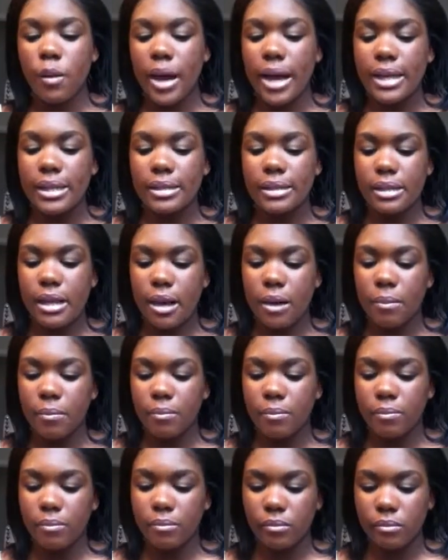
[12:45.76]

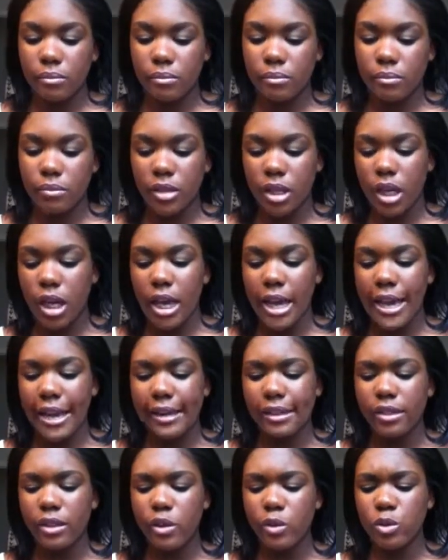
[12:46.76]
hand
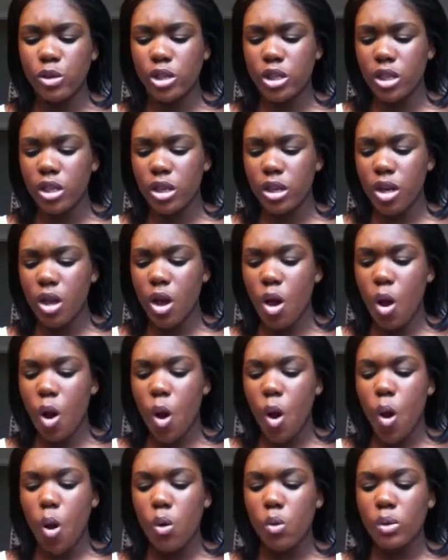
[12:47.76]
lotion,
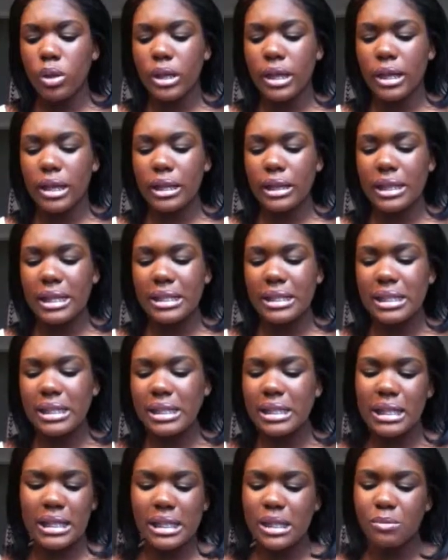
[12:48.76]
only this doesn't
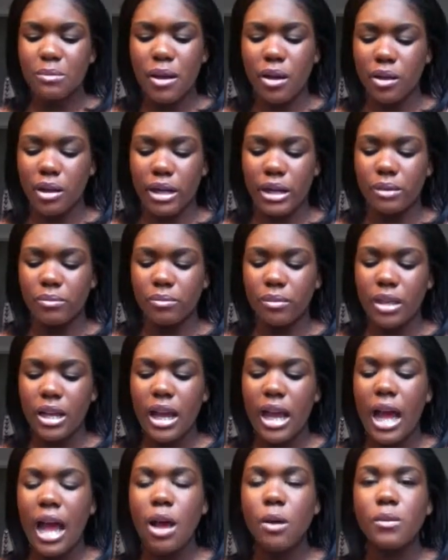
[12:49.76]
smell good. I
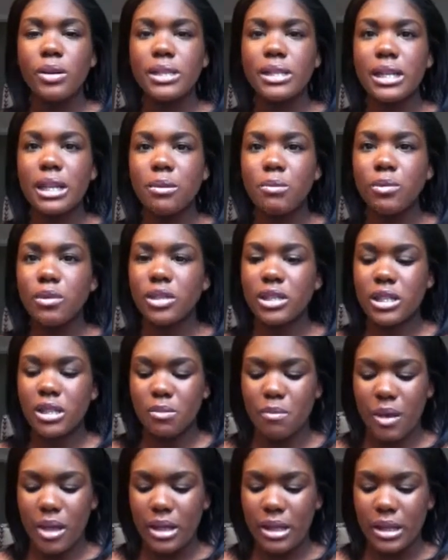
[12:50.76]
wasn't able to smell
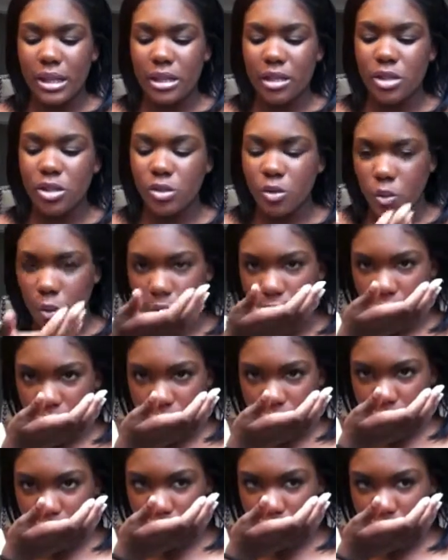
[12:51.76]
it in the store,
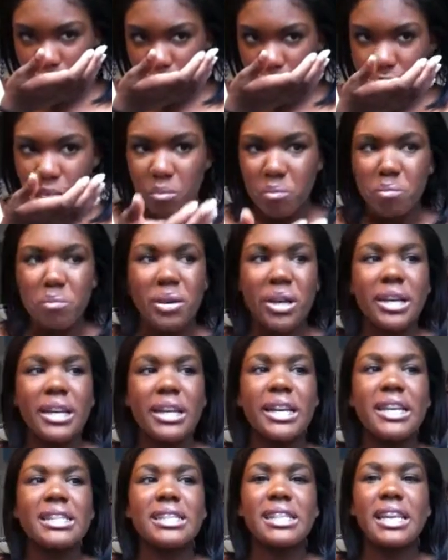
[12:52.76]
but it's
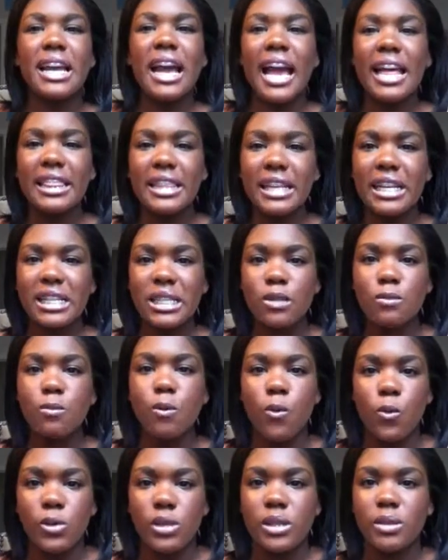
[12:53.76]
like, I think it's supposed
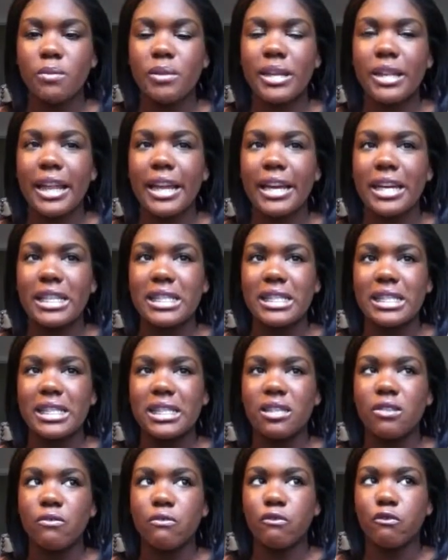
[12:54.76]
to be like a
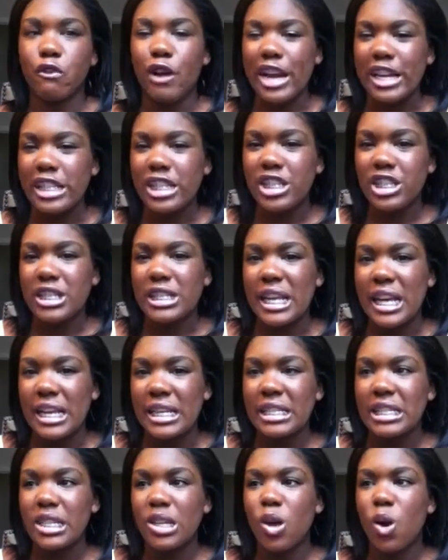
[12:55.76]
fresh scent,
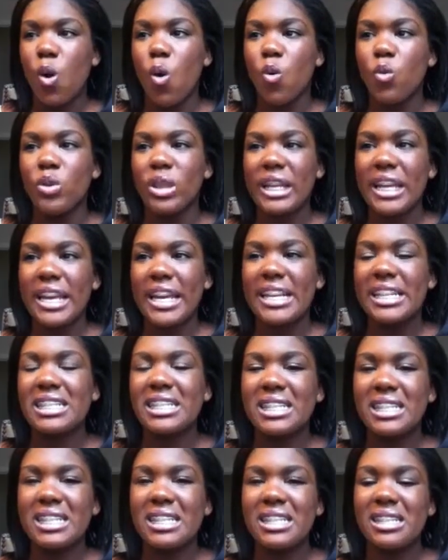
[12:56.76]
only it smells